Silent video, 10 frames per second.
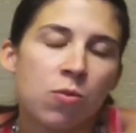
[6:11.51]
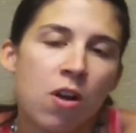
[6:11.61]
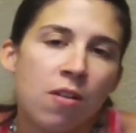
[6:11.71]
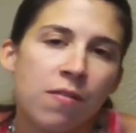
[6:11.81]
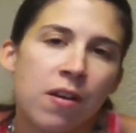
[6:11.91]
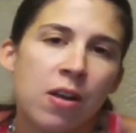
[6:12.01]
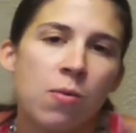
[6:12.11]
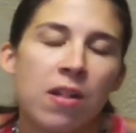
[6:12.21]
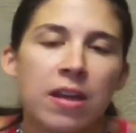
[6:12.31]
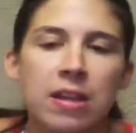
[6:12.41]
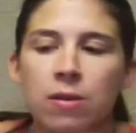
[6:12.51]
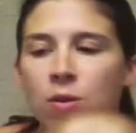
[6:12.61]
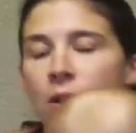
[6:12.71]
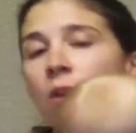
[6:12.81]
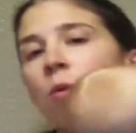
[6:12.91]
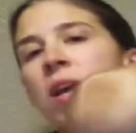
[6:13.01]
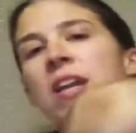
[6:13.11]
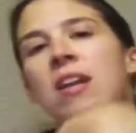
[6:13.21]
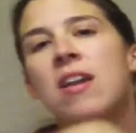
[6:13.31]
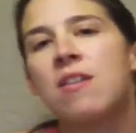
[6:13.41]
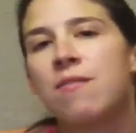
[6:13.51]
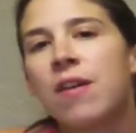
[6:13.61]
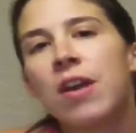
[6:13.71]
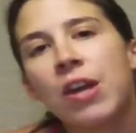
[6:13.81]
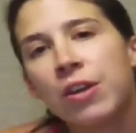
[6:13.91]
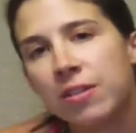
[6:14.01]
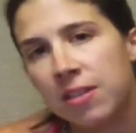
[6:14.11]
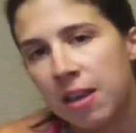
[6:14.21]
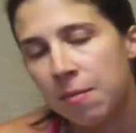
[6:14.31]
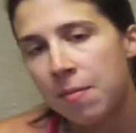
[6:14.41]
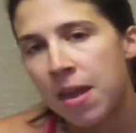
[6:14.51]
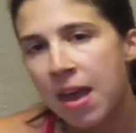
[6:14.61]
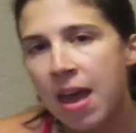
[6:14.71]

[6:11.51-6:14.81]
We're all very well acquainted and a very good team,